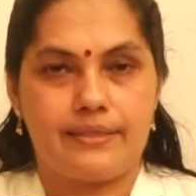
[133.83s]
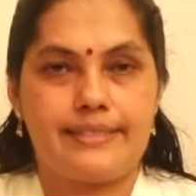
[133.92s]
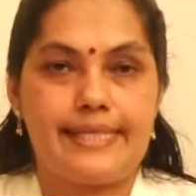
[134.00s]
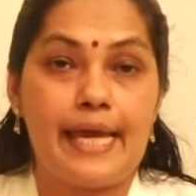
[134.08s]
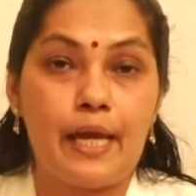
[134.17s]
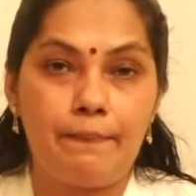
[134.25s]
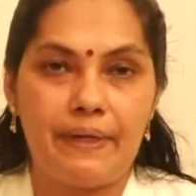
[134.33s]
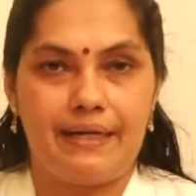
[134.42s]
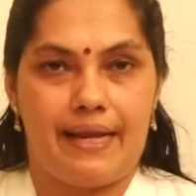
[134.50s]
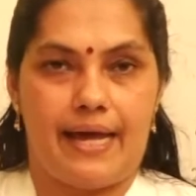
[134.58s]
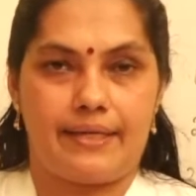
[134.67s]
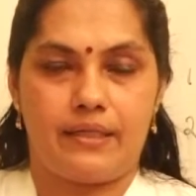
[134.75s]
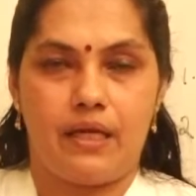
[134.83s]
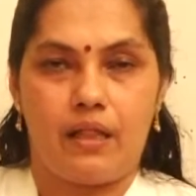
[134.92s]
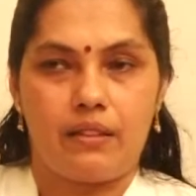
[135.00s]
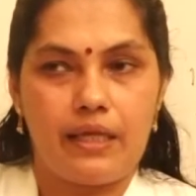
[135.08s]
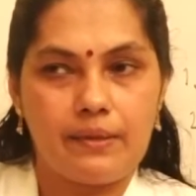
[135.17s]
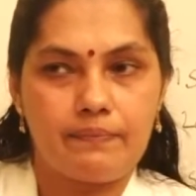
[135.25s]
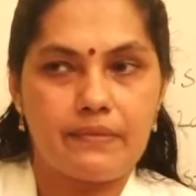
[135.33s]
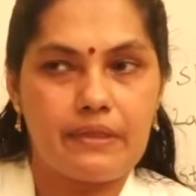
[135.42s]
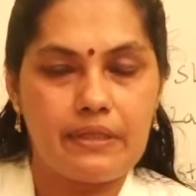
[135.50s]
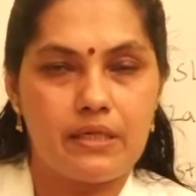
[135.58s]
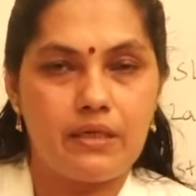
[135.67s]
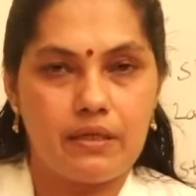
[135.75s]
tableland.
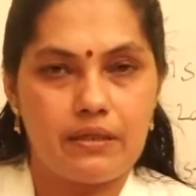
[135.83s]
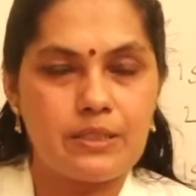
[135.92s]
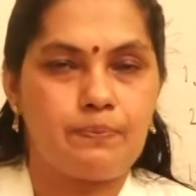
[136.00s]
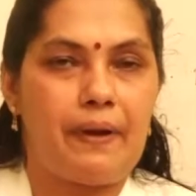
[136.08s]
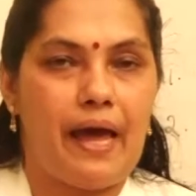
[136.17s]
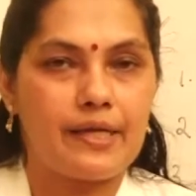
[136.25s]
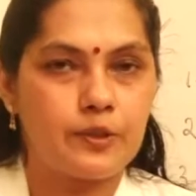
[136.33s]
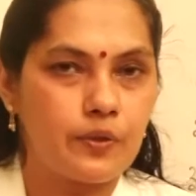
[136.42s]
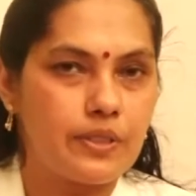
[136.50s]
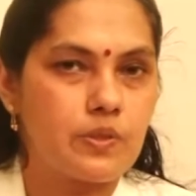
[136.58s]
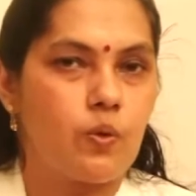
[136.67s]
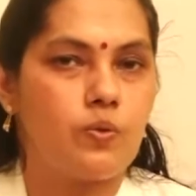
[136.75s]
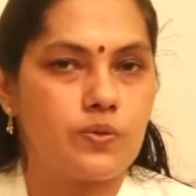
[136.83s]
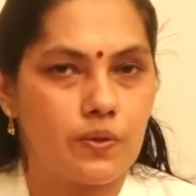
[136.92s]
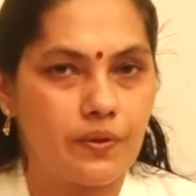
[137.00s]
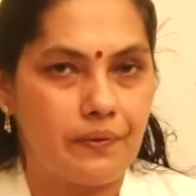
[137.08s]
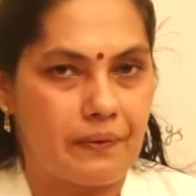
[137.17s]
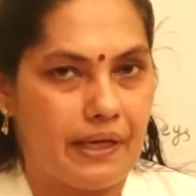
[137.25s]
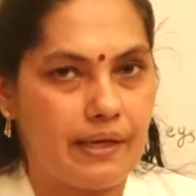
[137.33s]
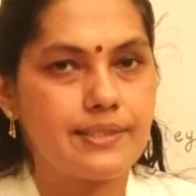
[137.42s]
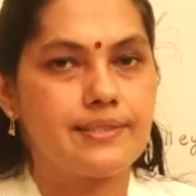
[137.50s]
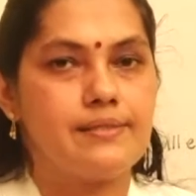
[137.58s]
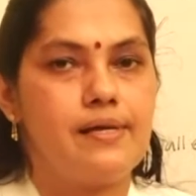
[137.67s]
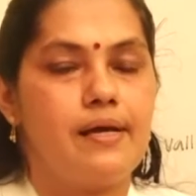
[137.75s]
This plateau is also known
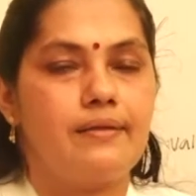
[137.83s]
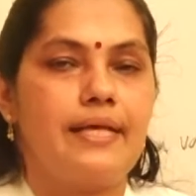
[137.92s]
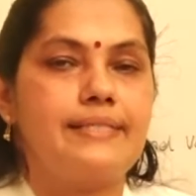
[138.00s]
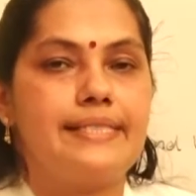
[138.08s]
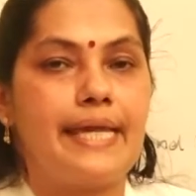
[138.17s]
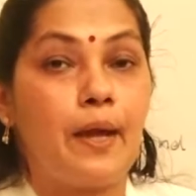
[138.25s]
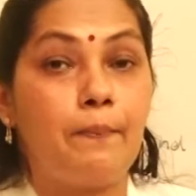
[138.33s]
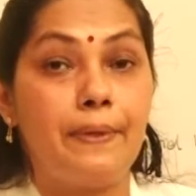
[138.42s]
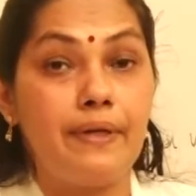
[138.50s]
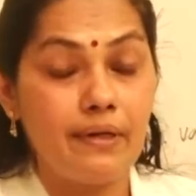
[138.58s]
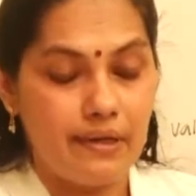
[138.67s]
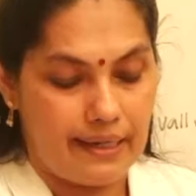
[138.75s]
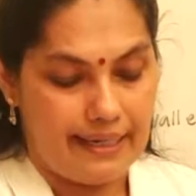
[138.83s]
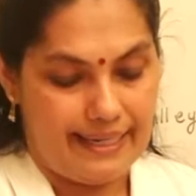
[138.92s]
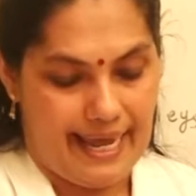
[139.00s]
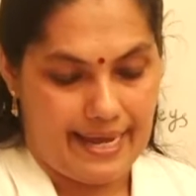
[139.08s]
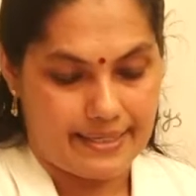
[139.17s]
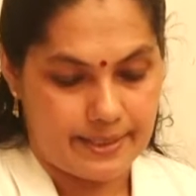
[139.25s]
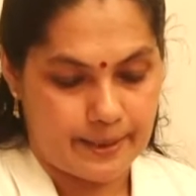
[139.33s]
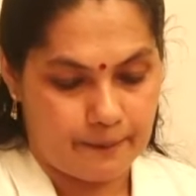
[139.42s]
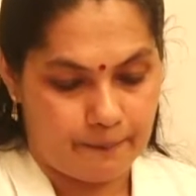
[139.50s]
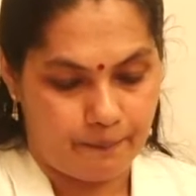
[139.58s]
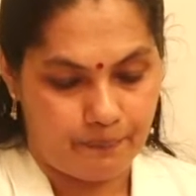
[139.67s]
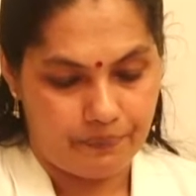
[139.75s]
as the tableland
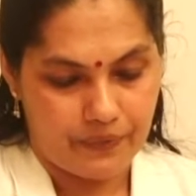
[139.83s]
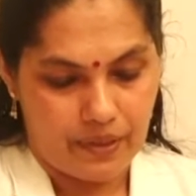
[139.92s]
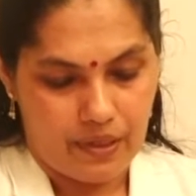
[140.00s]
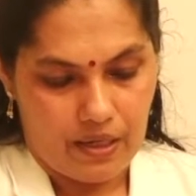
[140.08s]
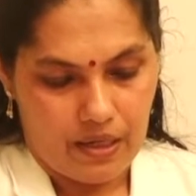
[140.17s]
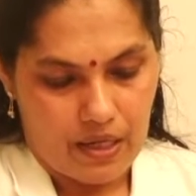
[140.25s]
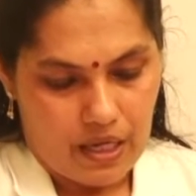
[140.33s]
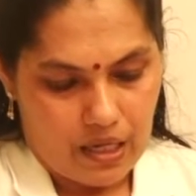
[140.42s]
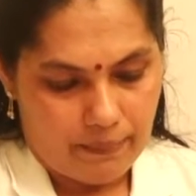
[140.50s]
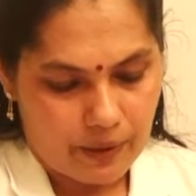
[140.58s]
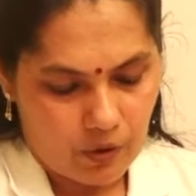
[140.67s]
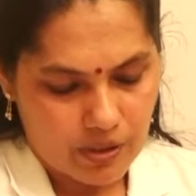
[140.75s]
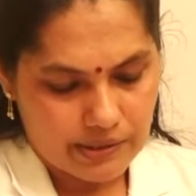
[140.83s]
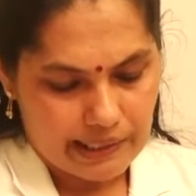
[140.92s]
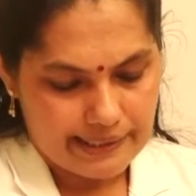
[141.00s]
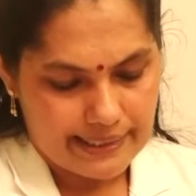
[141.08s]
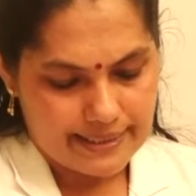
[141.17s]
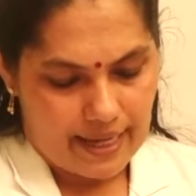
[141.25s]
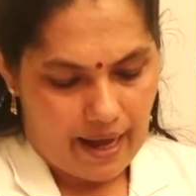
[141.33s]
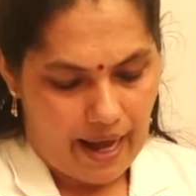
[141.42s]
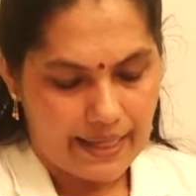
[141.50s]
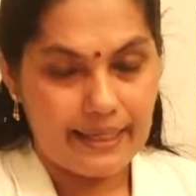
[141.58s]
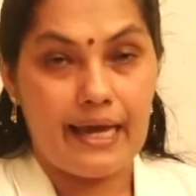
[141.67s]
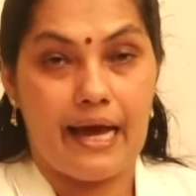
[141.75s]
because it is the
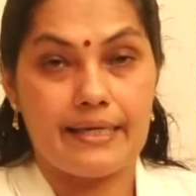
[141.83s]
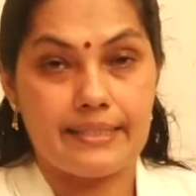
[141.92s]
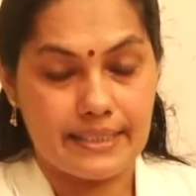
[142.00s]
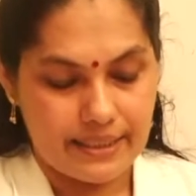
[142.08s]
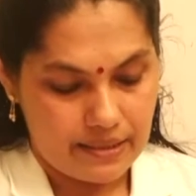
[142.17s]
high and